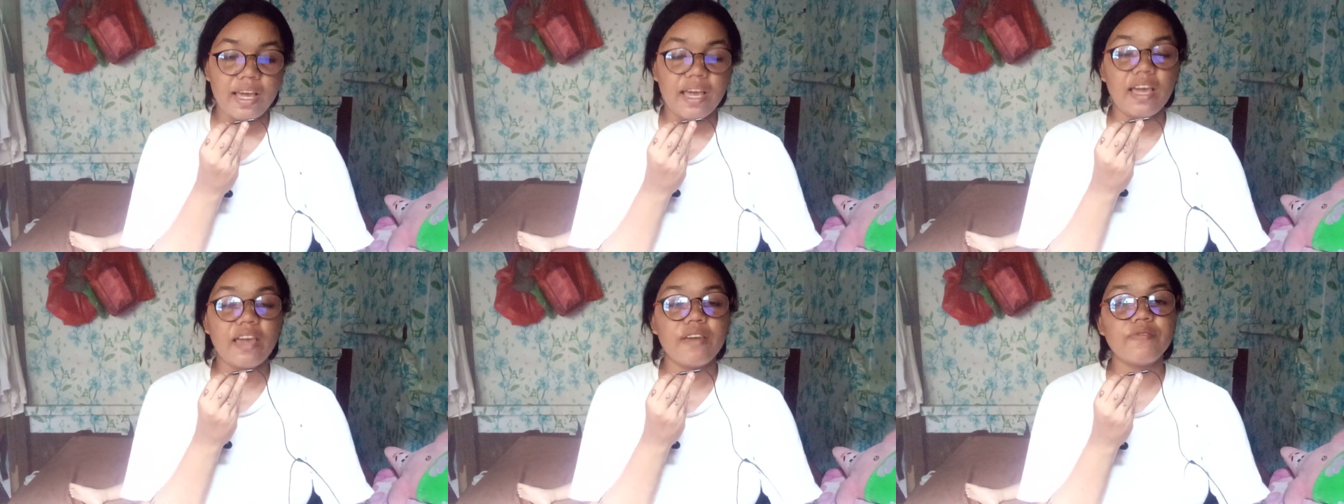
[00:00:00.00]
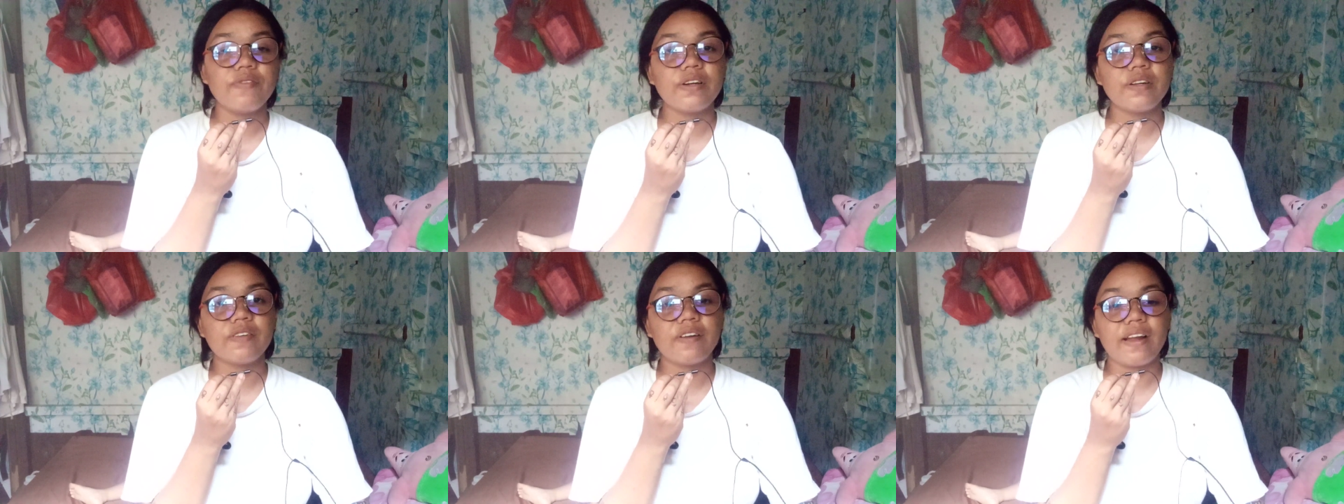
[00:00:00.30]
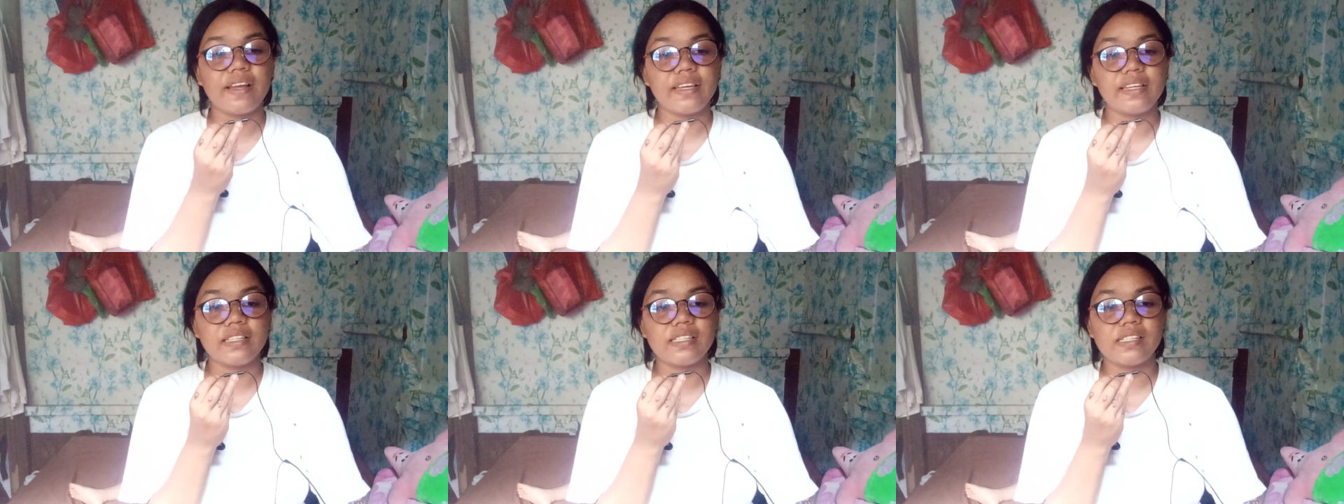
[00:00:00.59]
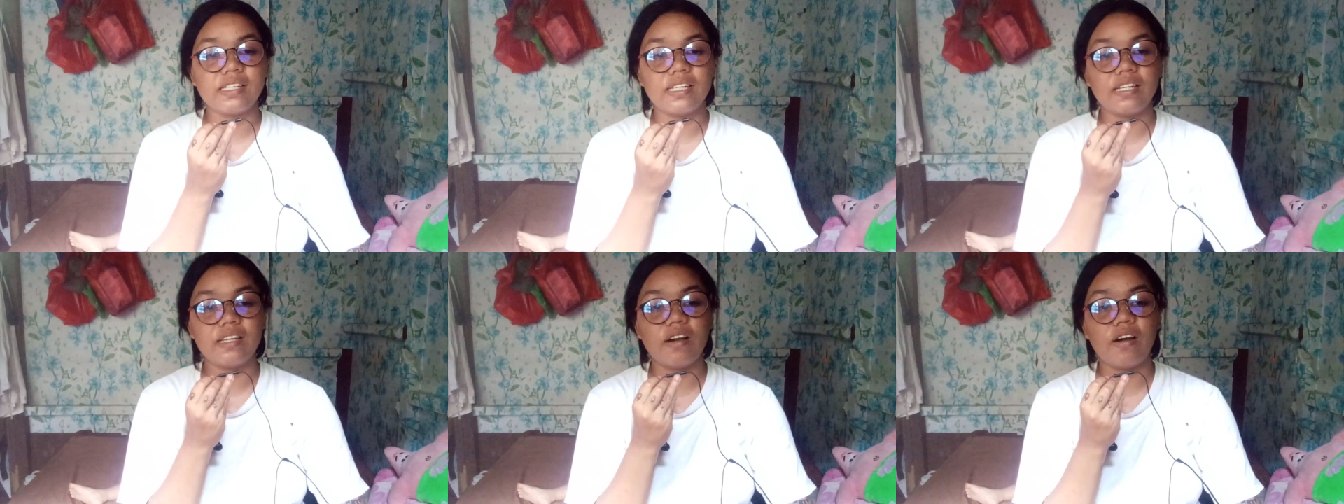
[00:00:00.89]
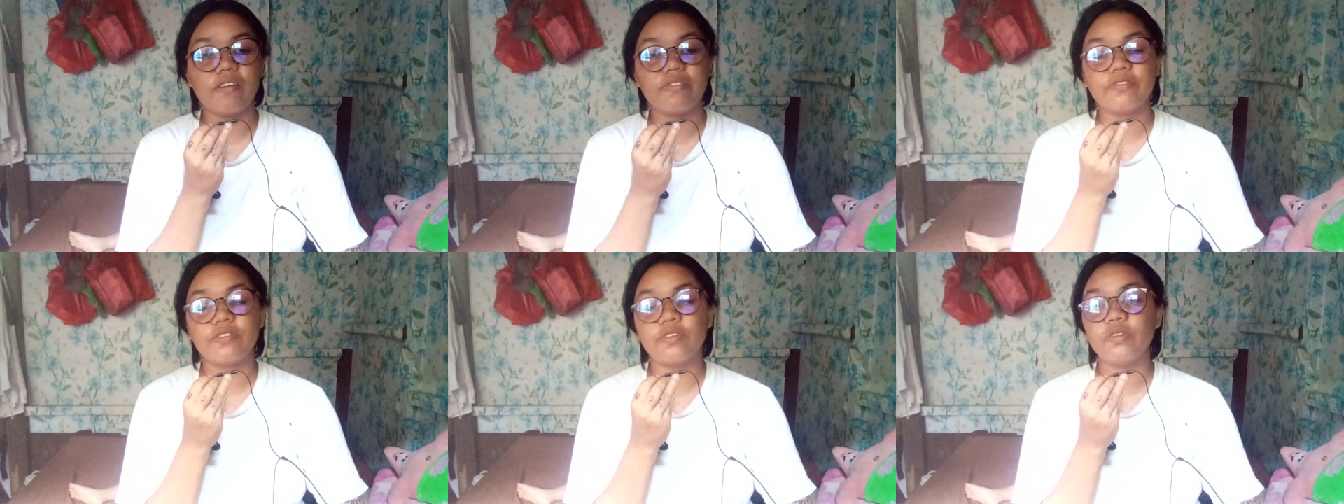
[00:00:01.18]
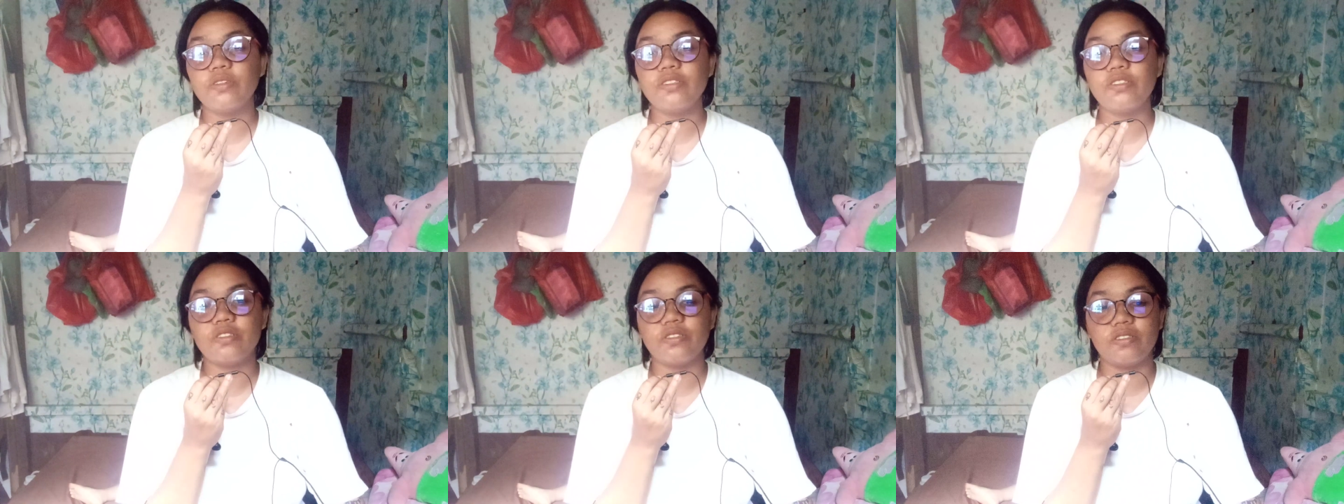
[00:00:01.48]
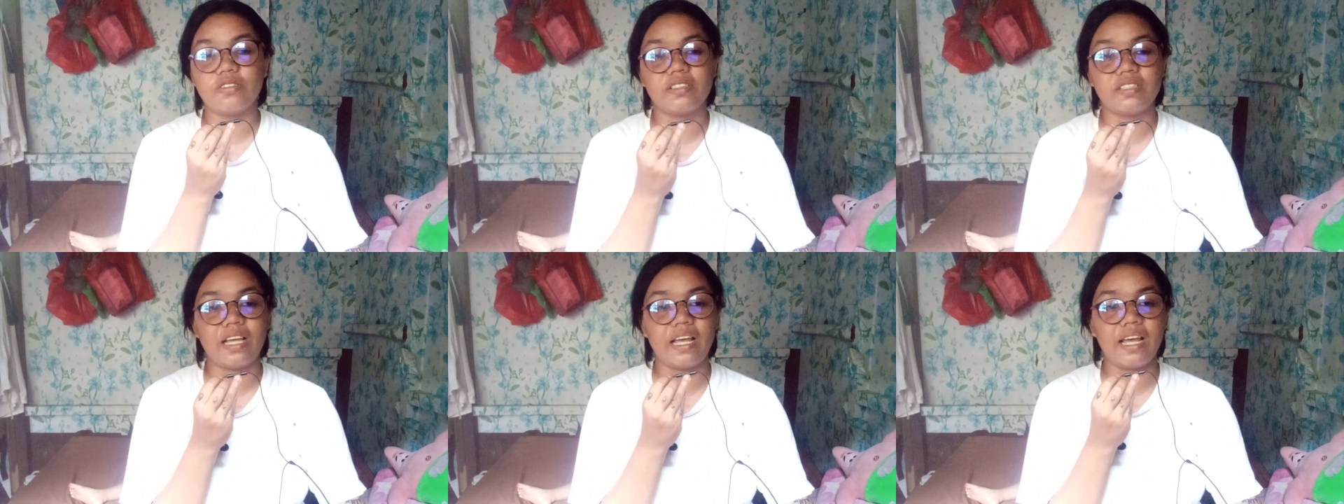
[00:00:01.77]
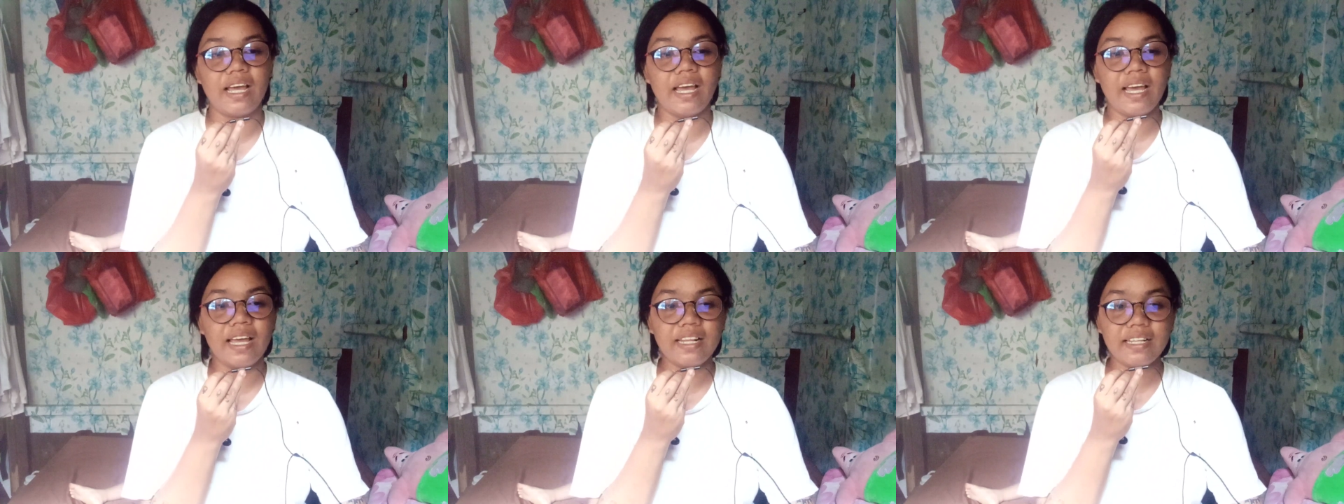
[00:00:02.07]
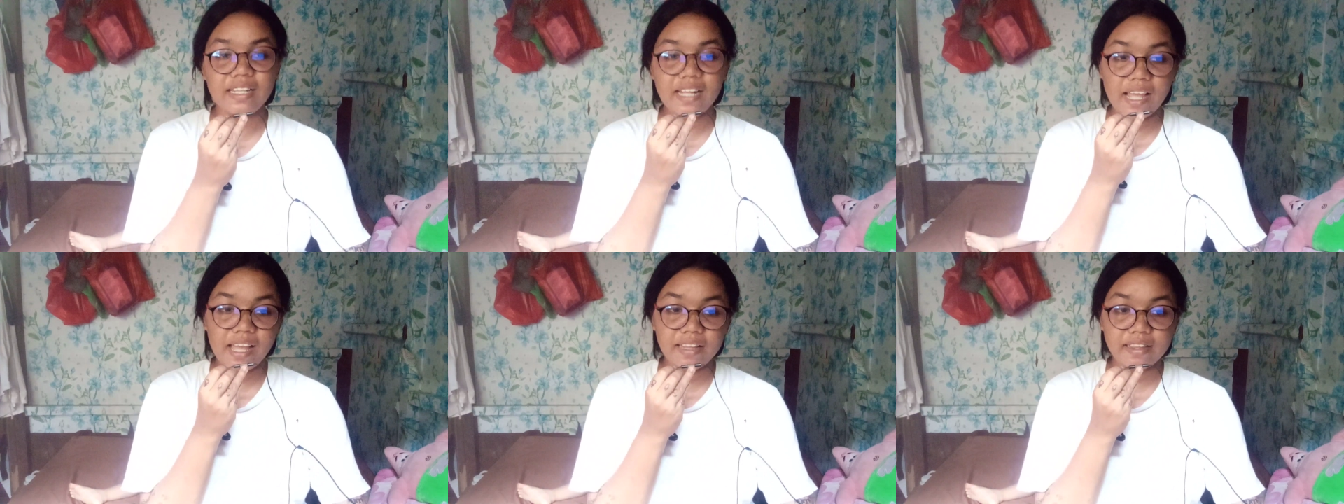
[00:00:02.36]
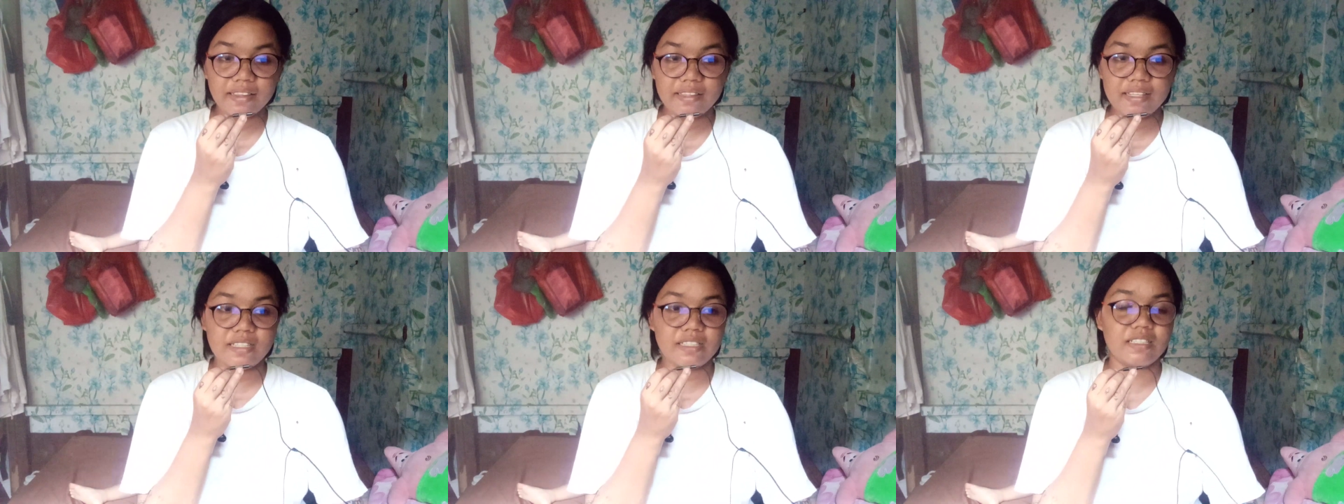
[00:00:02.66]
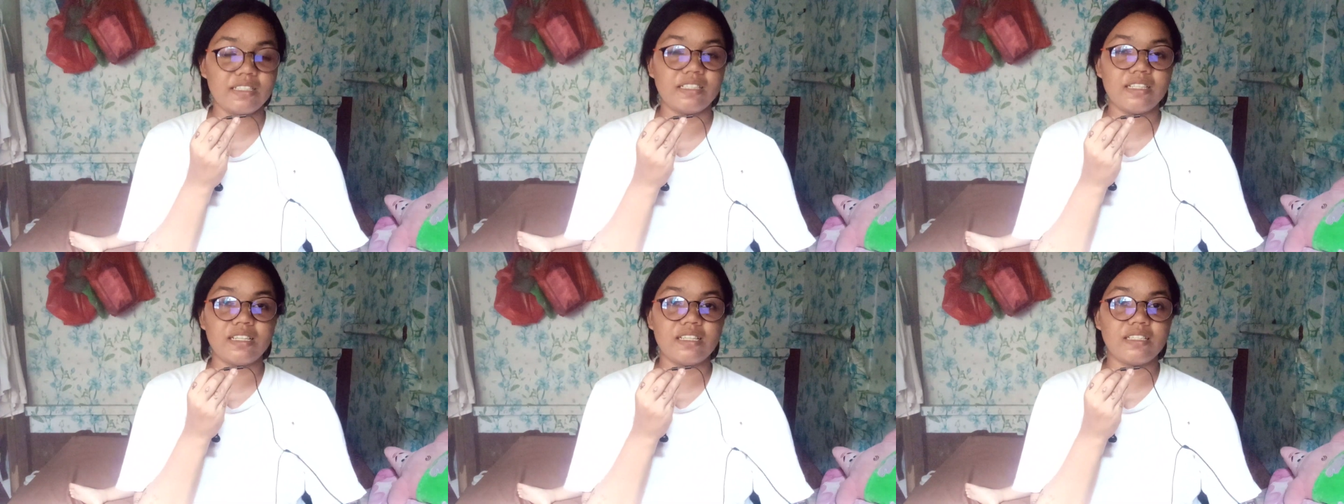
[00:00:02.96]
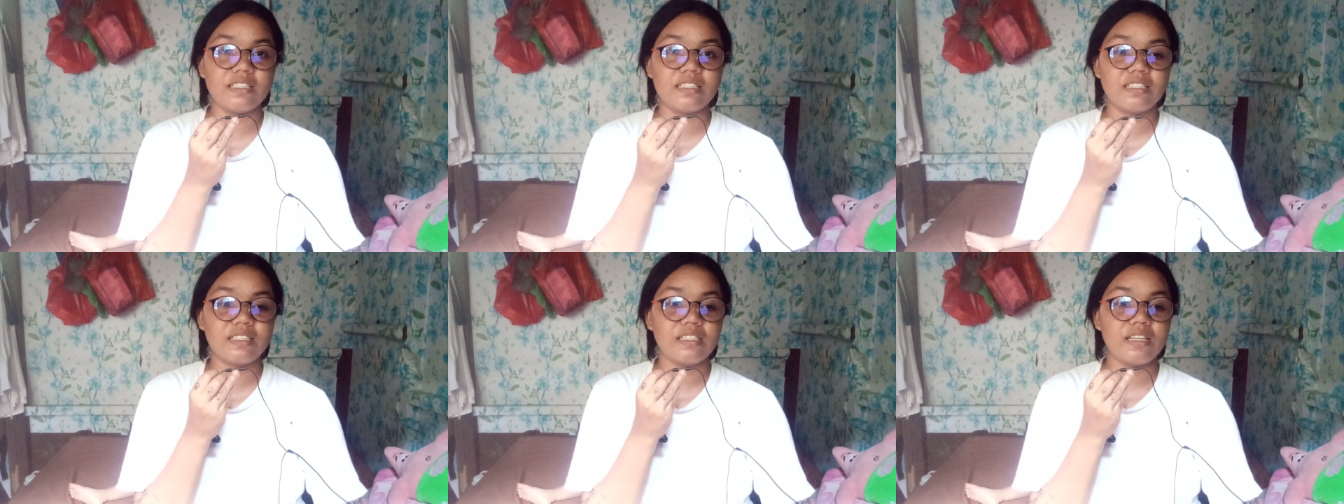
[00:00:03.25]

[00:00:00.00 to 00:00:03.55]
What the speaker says: a variety of cultures and ethnicities